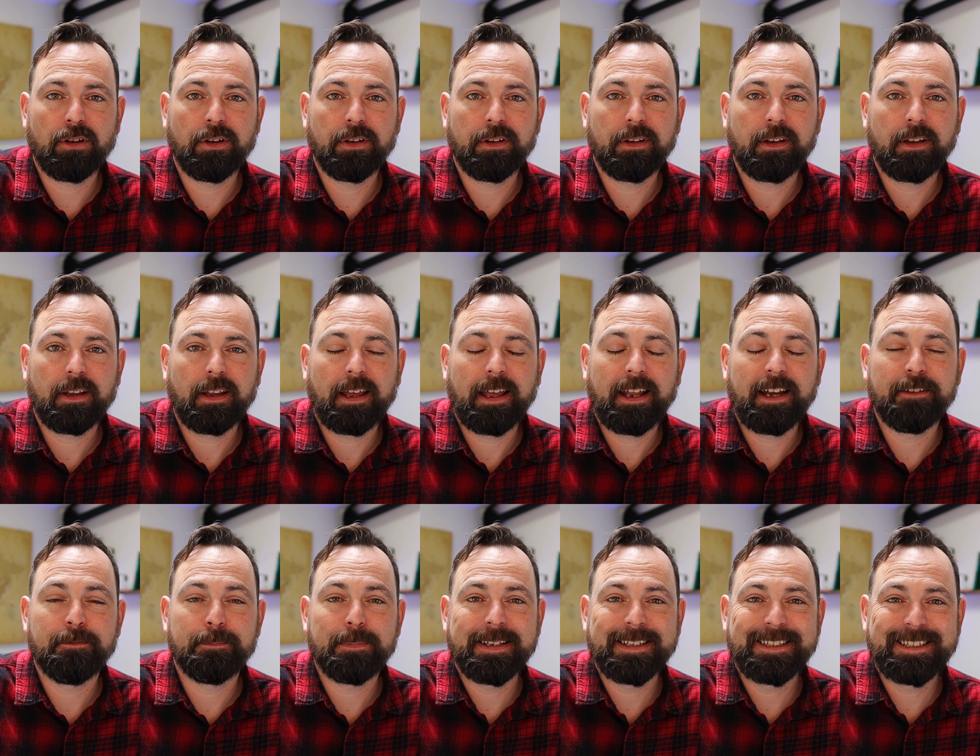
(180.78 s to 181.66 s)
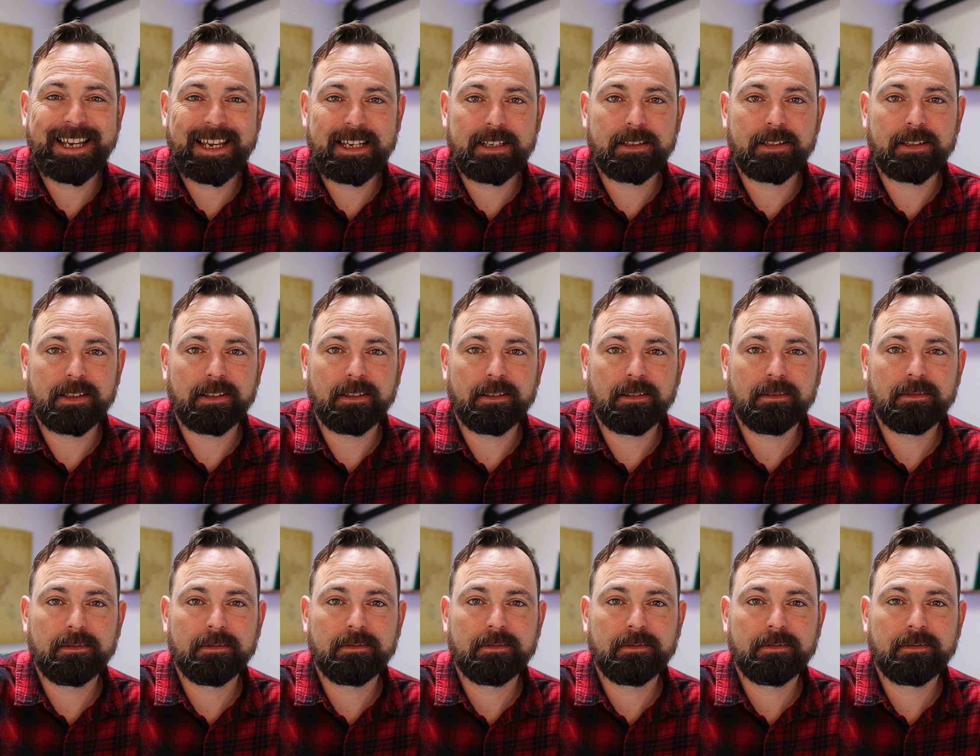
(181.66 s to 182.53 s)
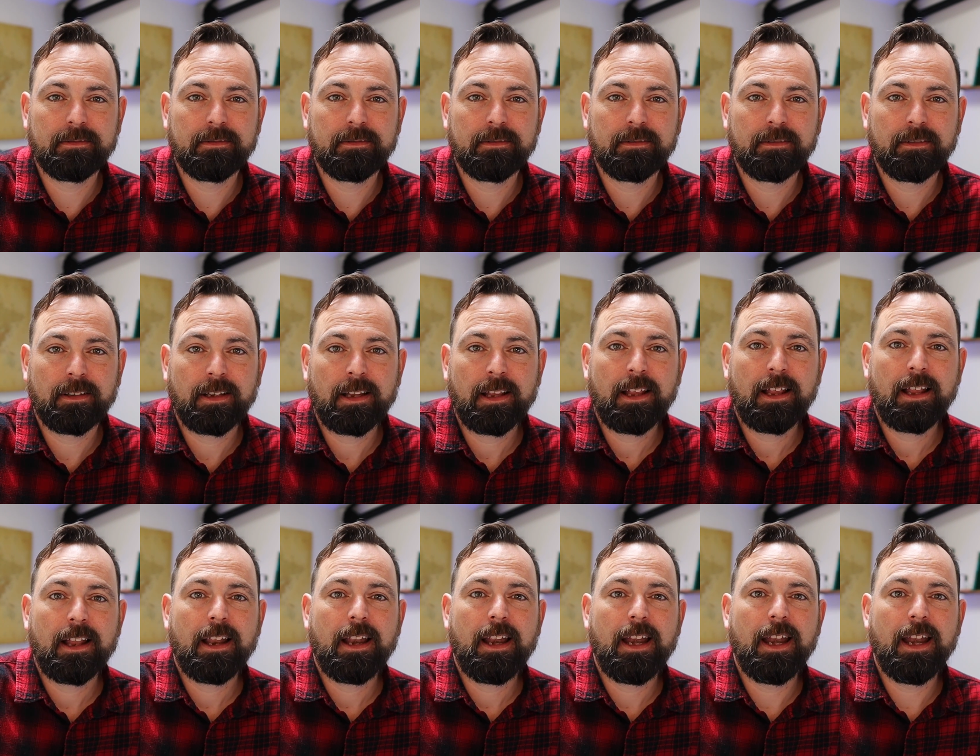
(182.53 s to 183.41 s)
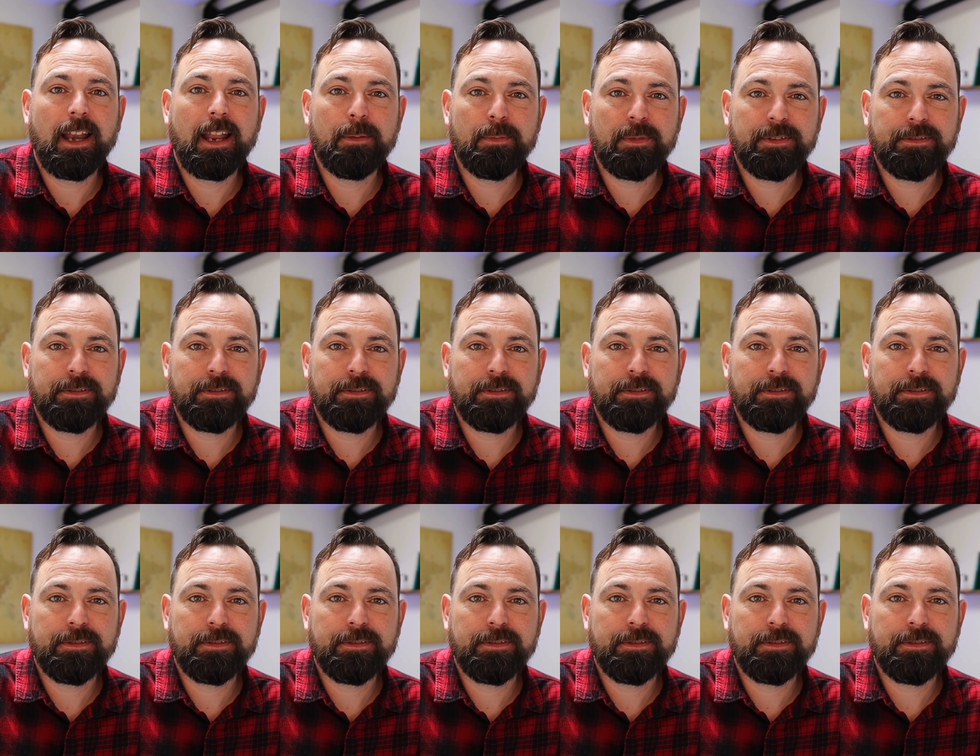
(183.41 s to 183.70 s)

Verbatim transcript: on and have been tested. Let